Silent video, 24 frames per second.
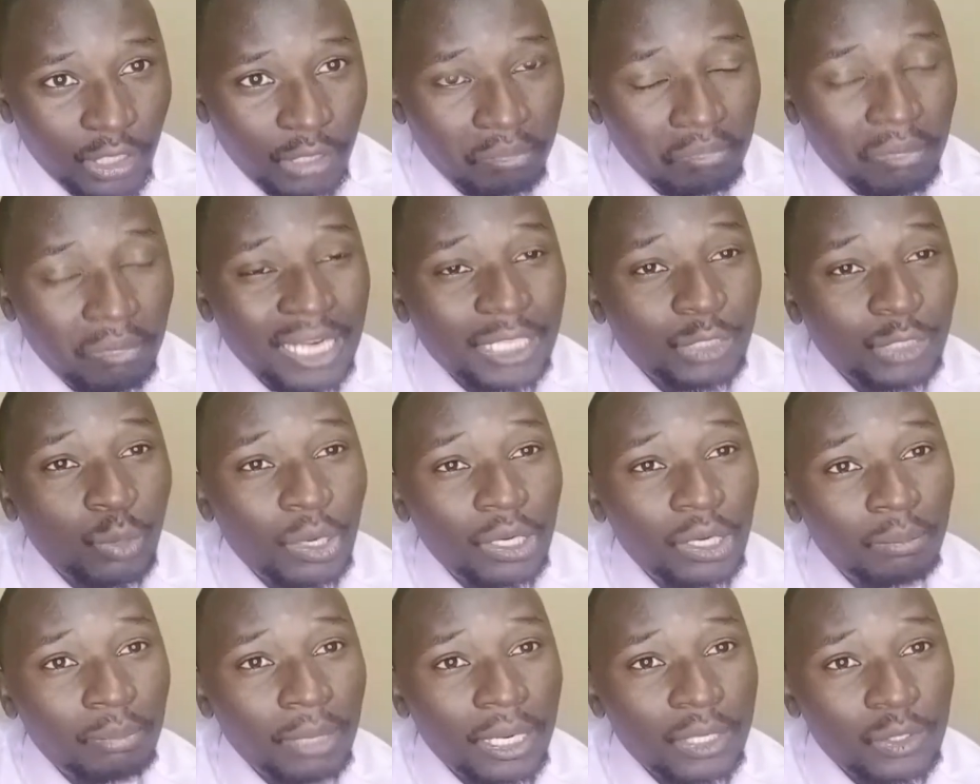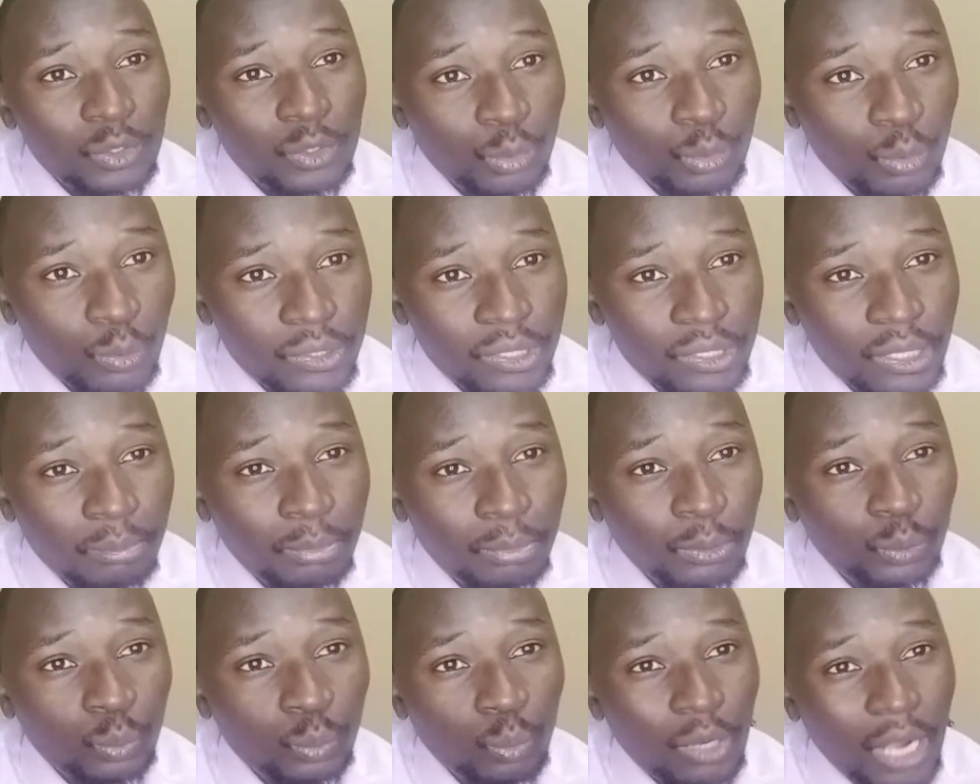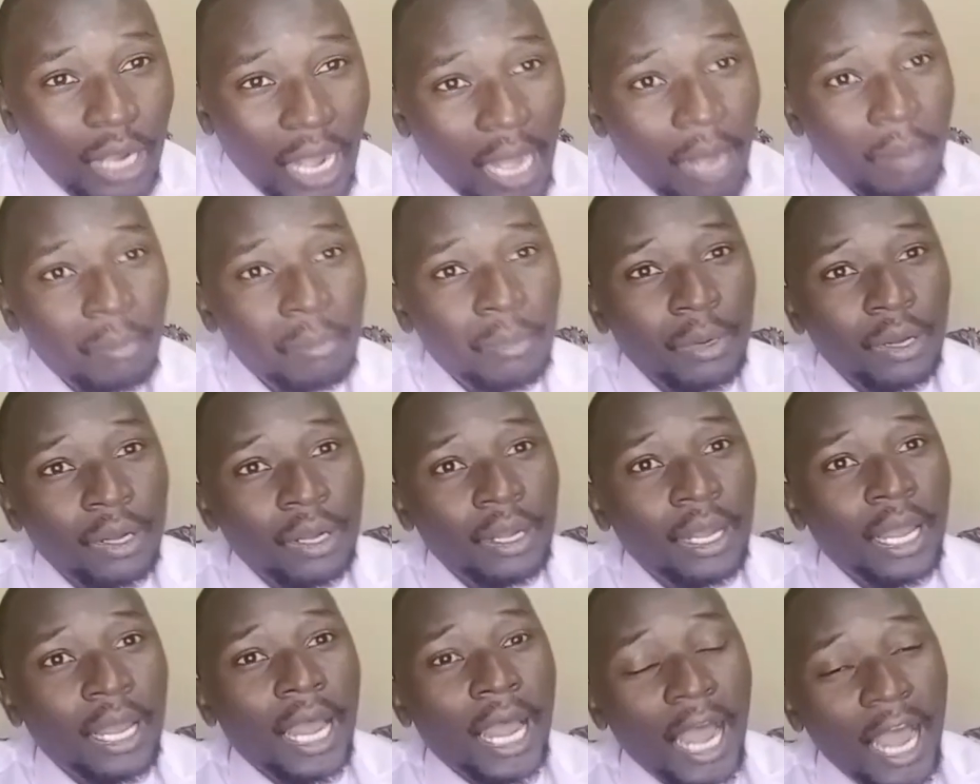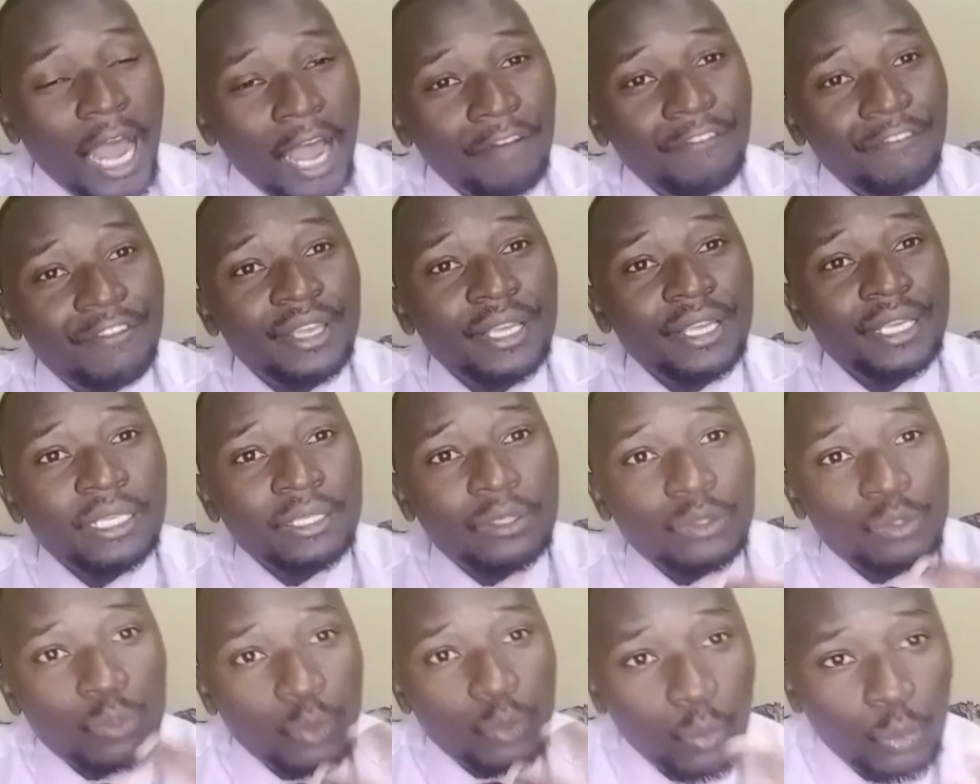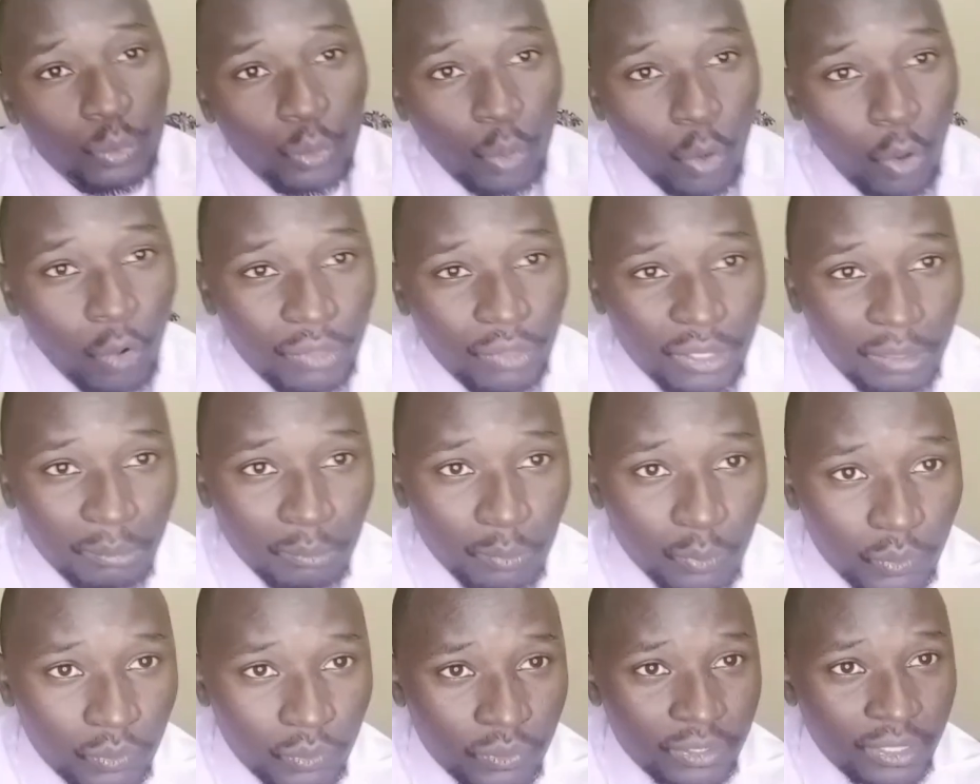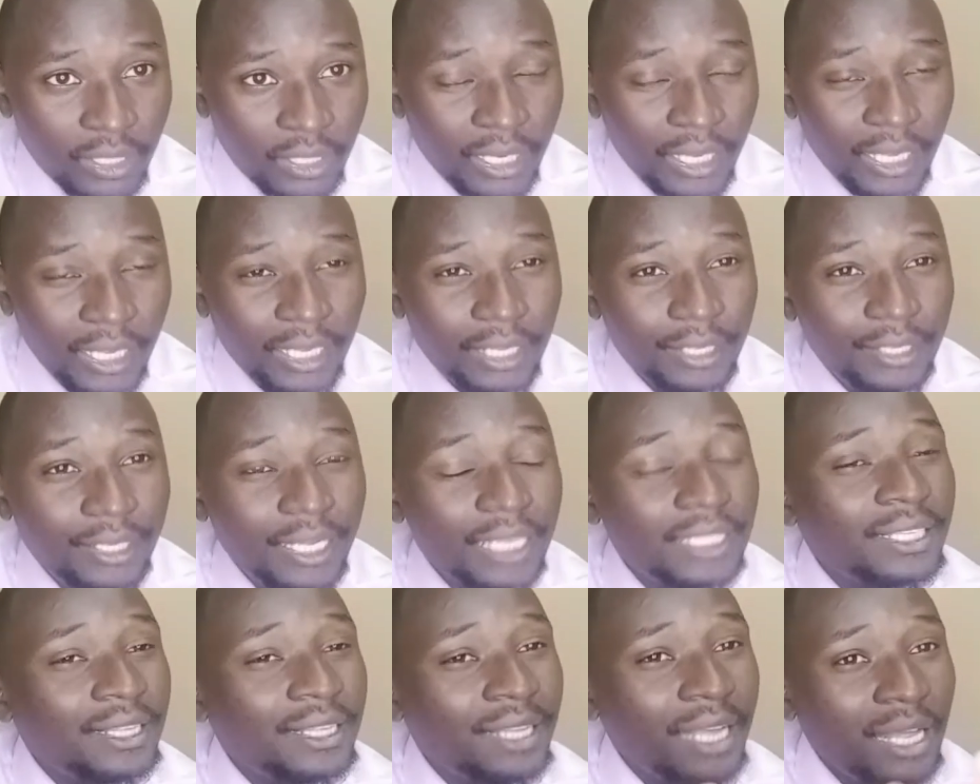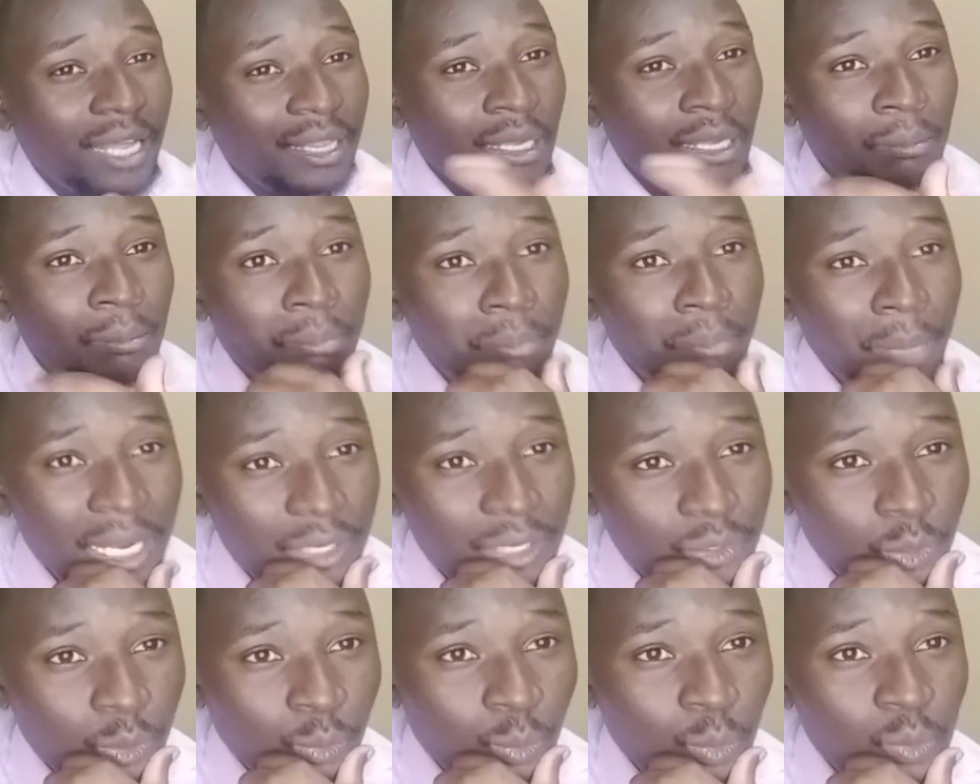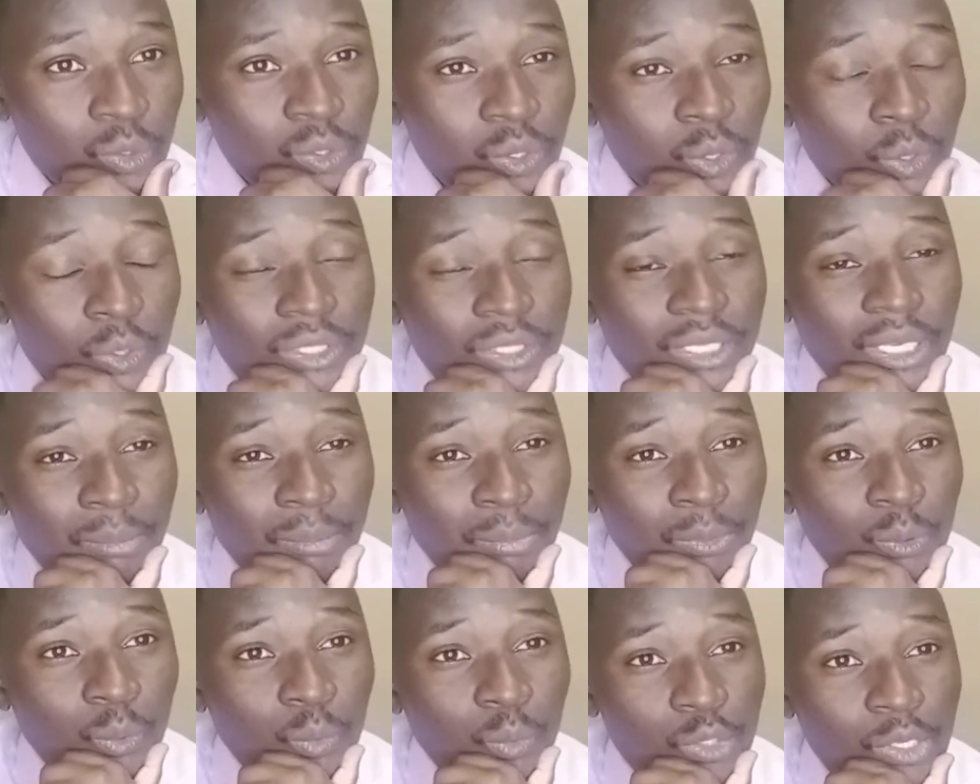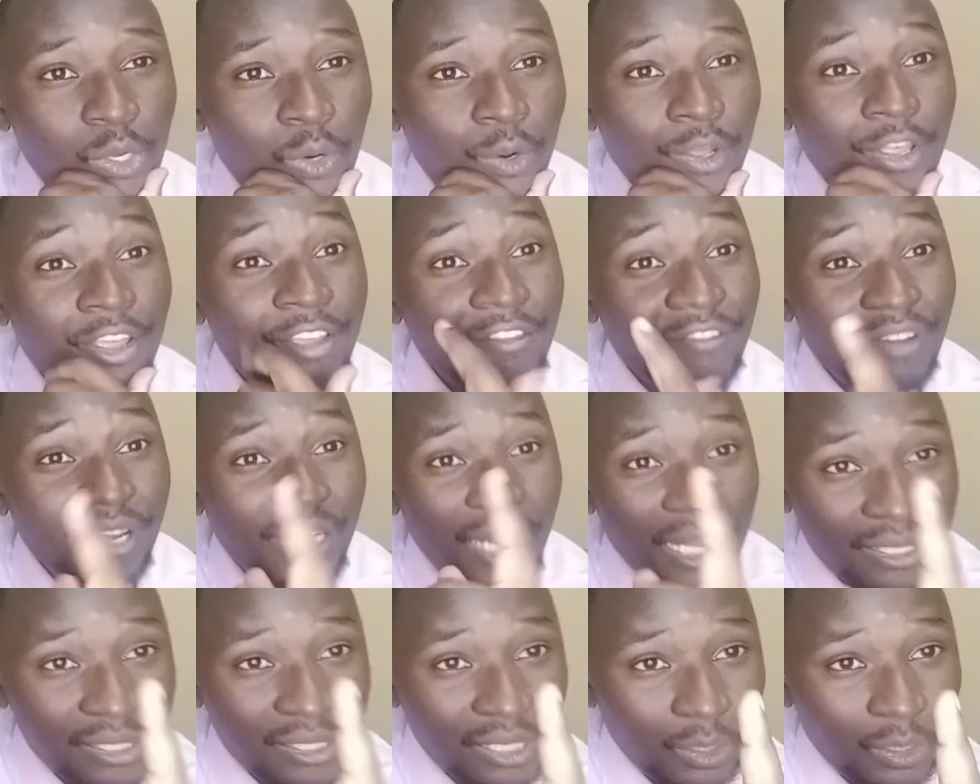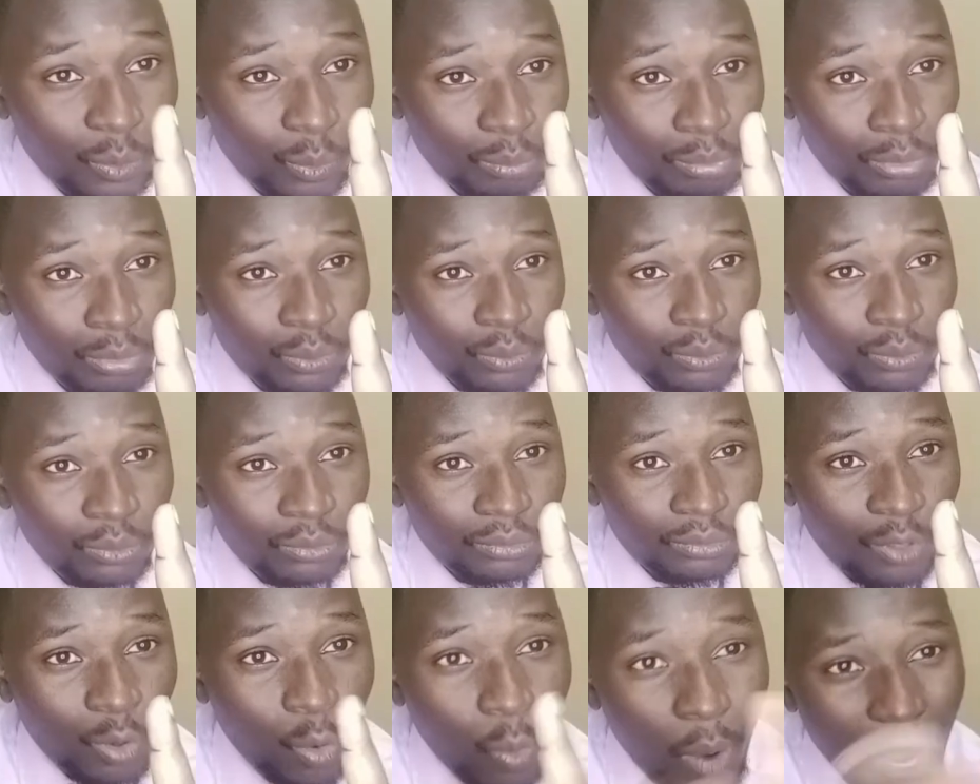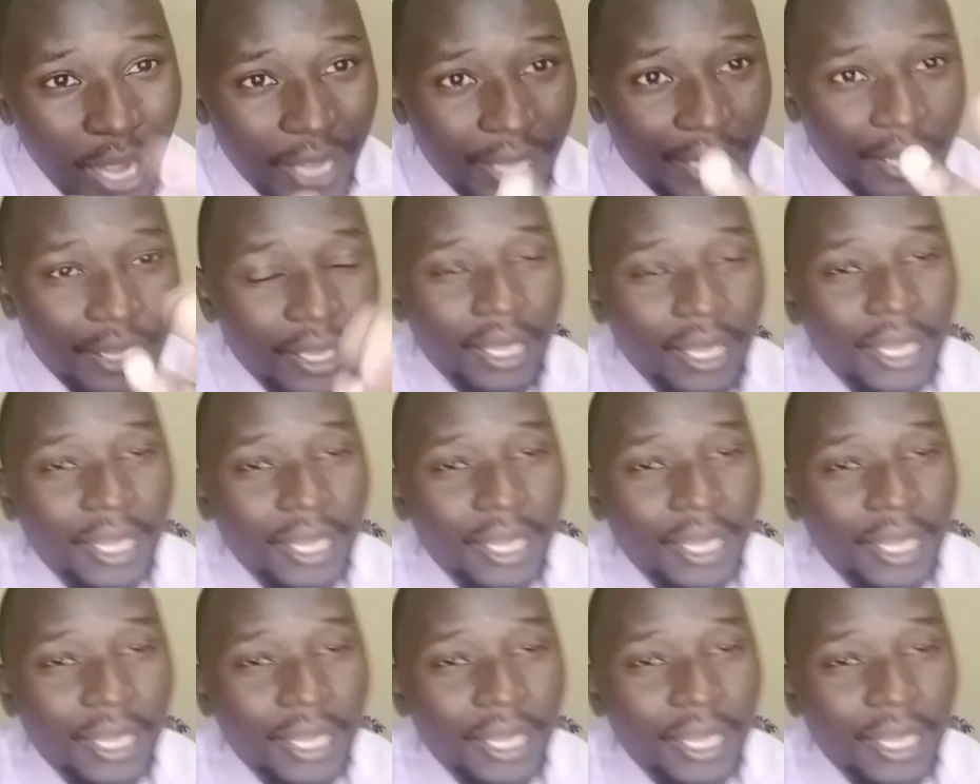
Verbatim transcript: But one person was able to come having sold all the books, yet the other person was not able to sell even a single book. Why?